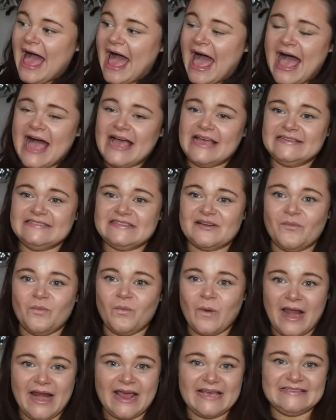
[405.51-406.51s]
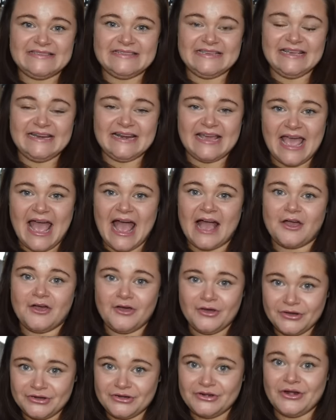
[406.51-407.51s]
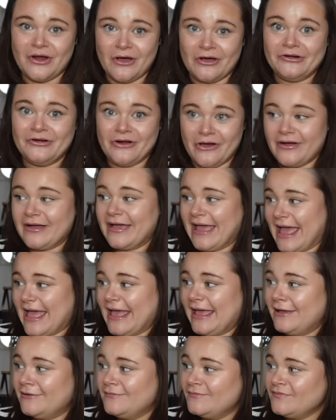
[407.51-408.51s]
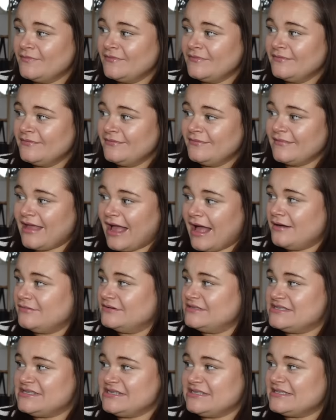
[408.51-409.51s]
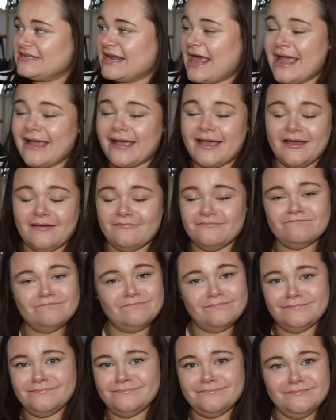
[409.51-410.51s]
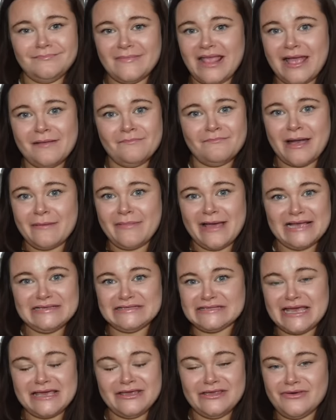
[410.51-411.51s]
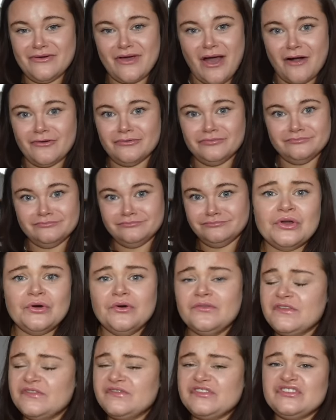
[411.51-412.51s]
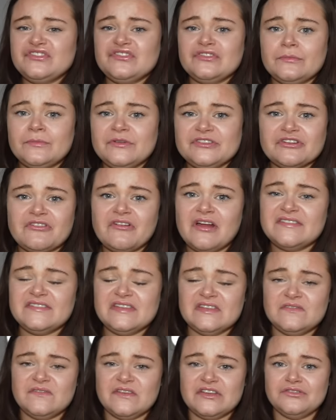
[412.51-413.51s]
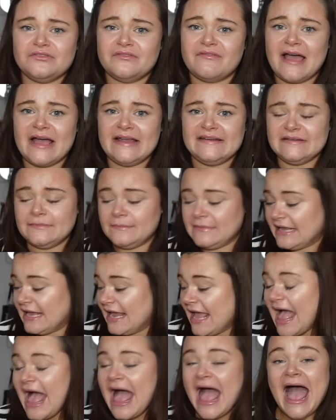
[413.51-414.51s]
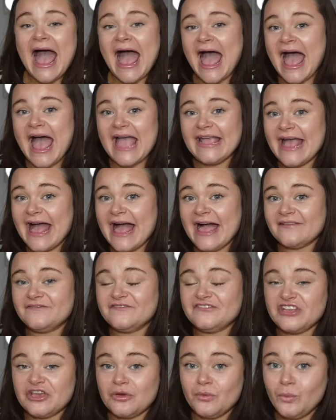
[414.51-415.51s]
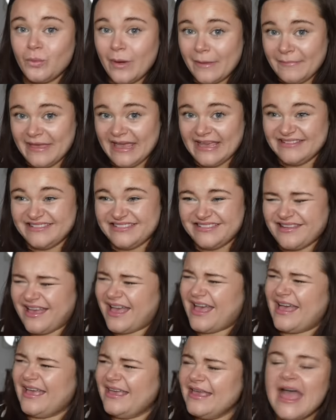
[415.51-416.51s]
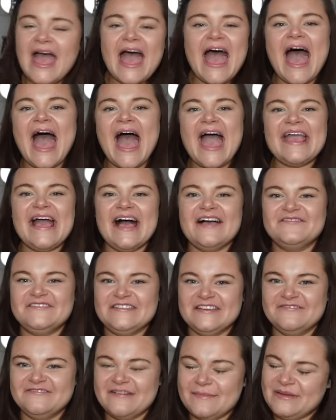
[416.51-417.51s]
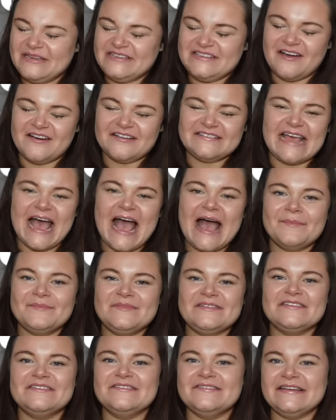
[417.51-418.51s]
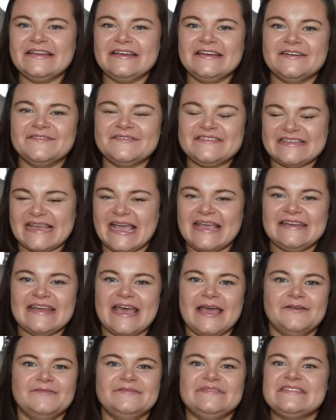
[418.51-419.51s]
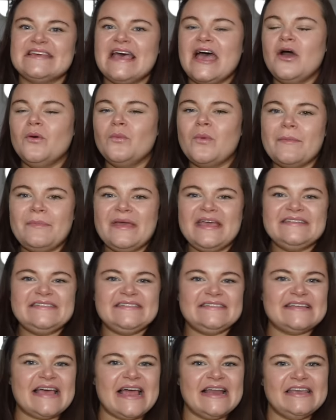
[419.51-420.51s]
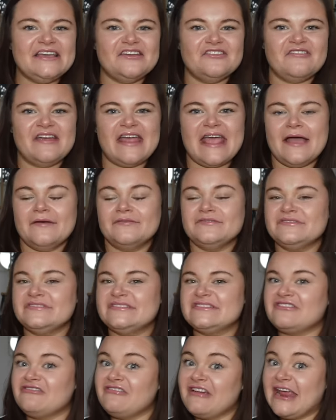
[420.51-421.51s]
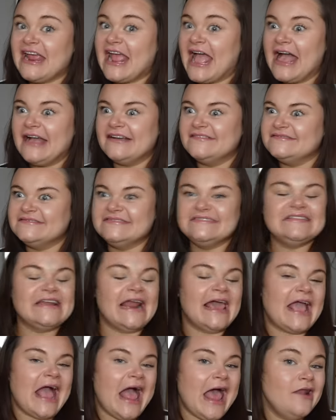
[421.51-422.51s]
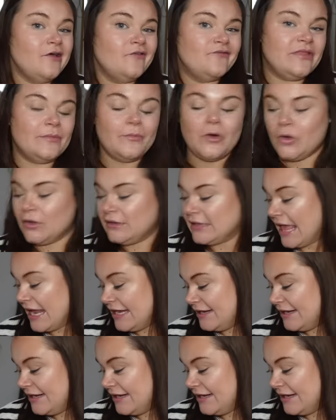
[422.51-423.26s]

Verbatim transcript: And when I seen it, I could not not get it. I was just like, in my basket you go. No, if you've just stumbled across this video randomly, hi, I have two Whippets, hi. I have two Whippet dogs, I absolutely love sight hounds. Whippets, Italian Greyhounds, Greyhounds, like I love them all.